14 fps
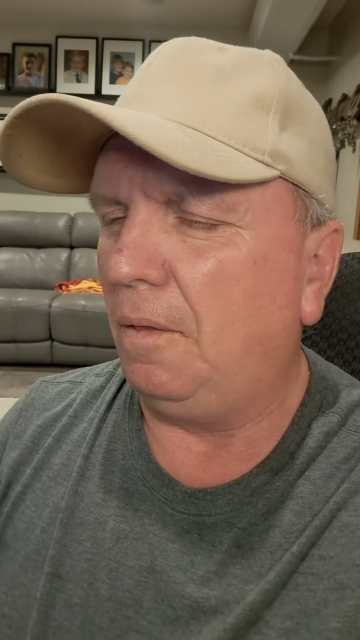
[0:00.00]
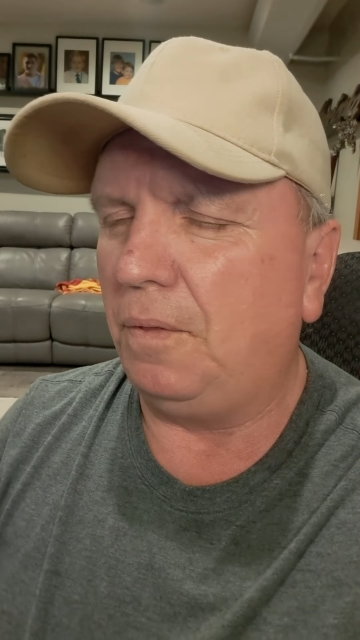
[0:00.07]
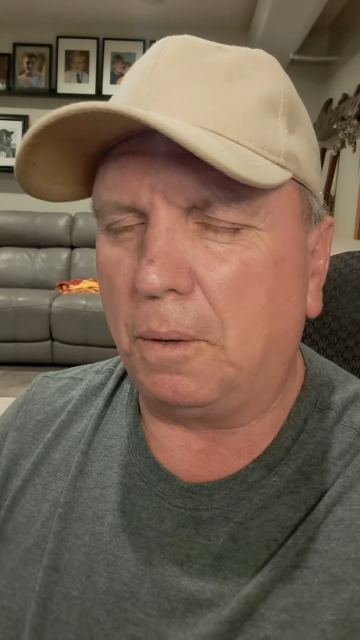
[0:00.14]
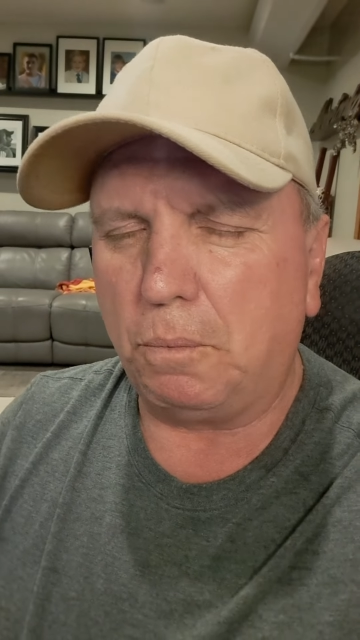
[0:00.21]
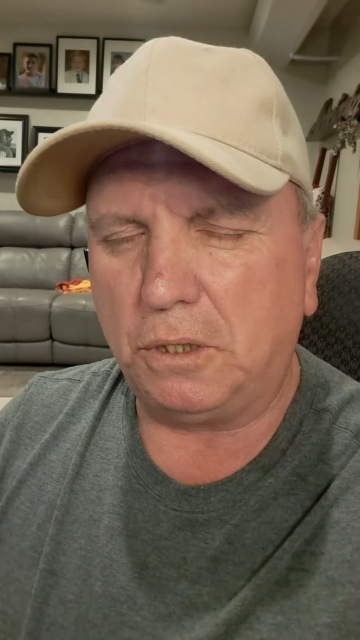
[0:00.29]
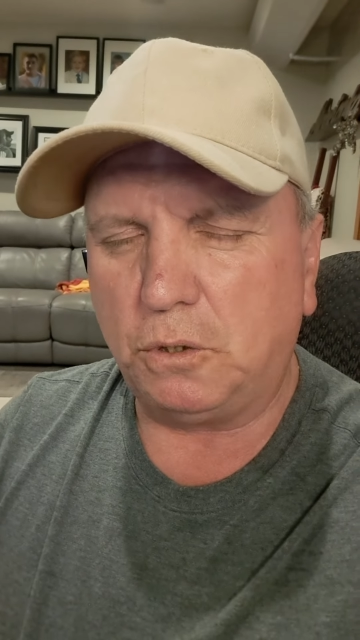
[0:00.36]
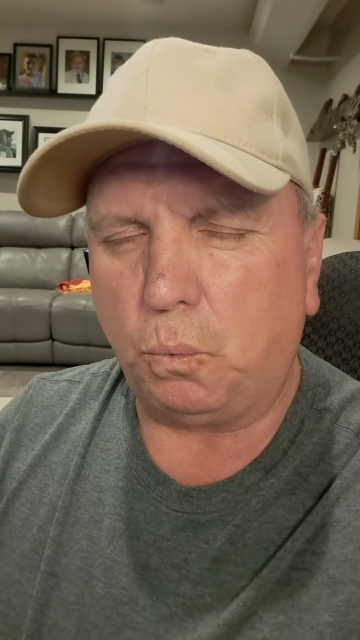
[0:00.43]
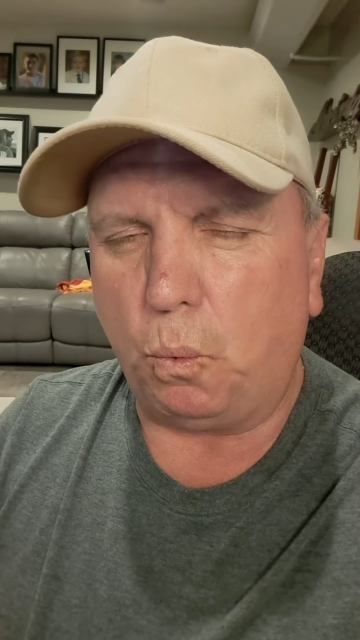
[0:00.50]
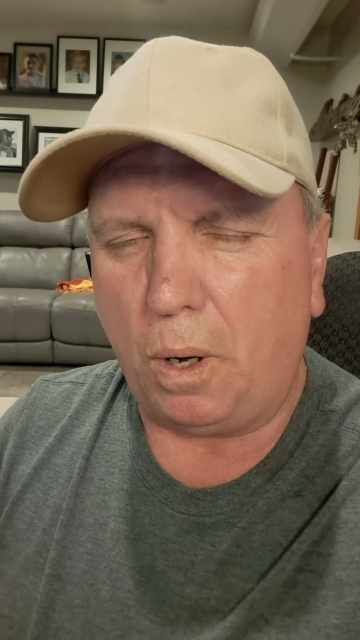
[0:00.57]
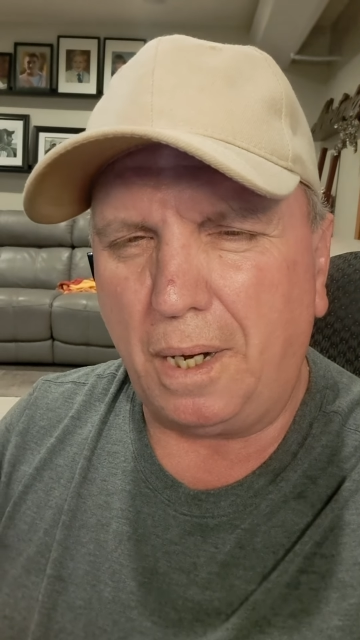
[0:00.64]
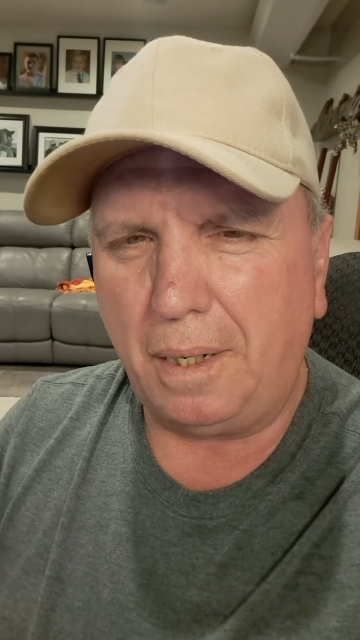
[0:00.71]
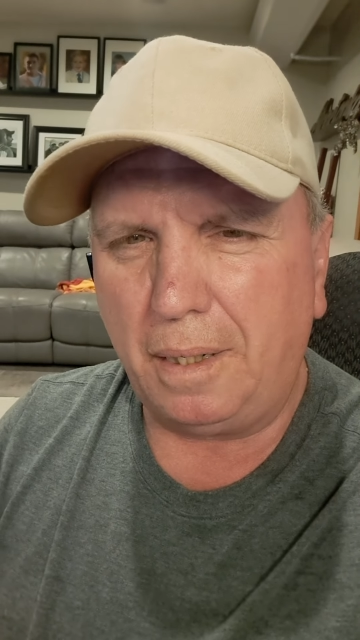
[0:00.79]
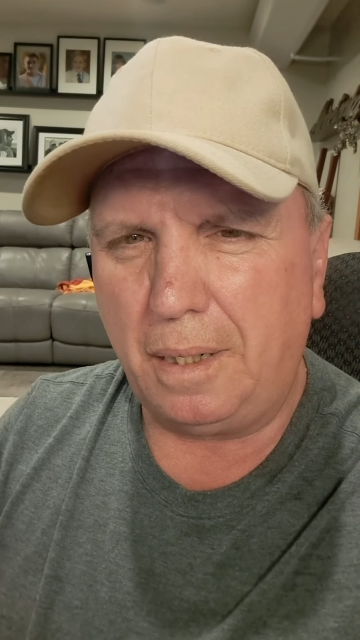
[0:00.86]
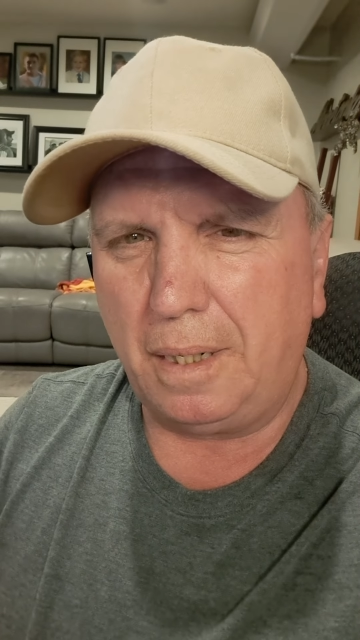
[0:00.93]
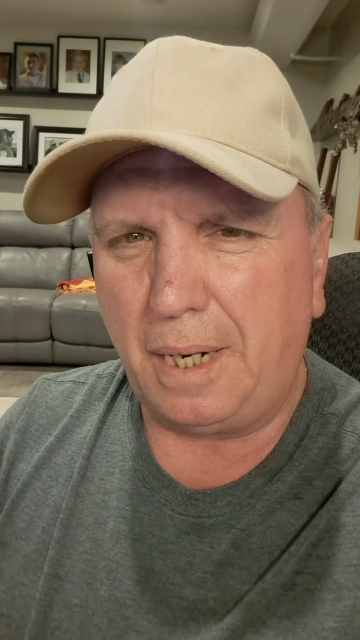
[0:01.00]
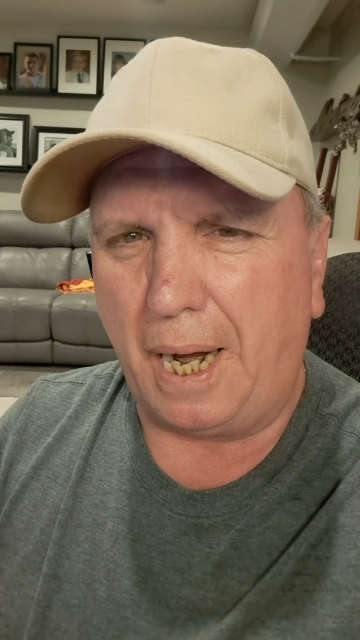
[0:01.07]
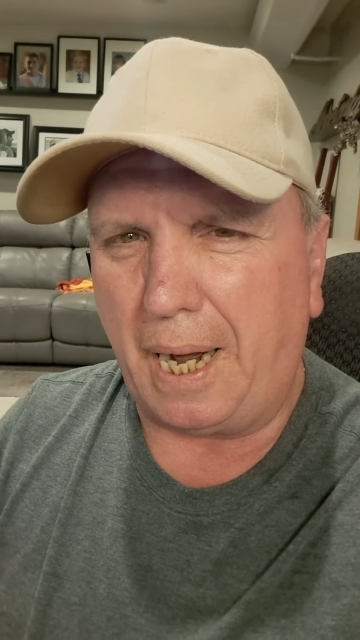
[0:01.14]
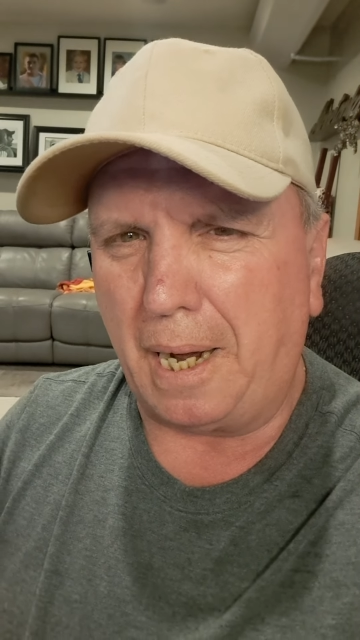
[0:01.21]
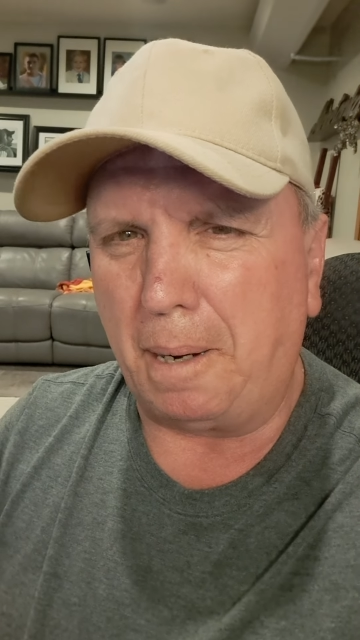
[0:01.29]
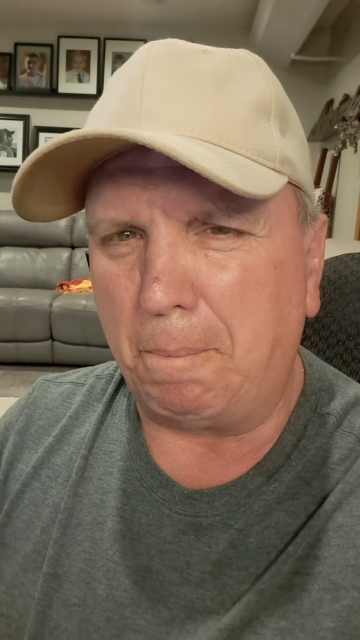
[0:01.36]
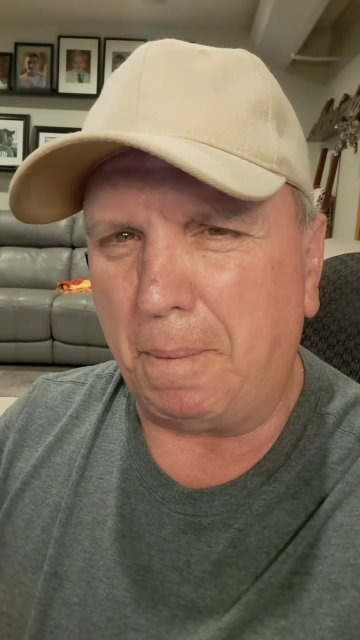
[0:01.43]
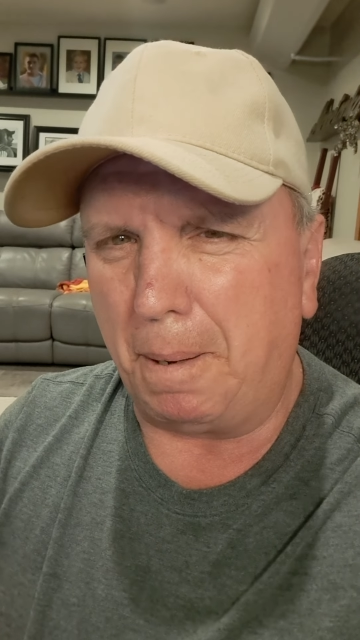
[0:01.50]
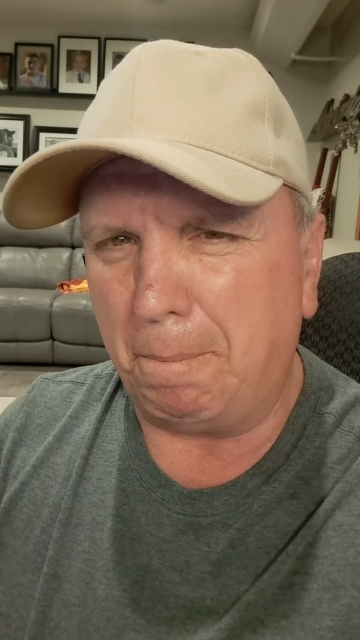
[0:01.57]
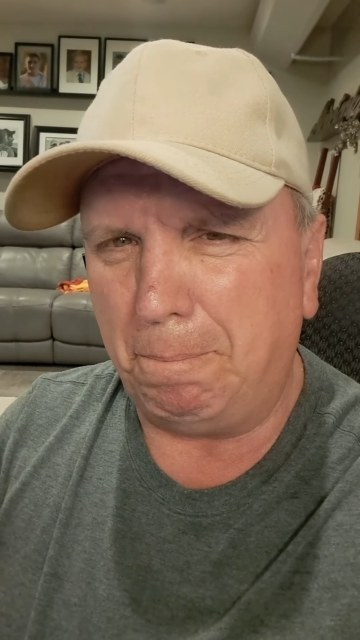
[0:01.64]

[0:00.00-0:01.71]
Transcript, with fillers: There was one name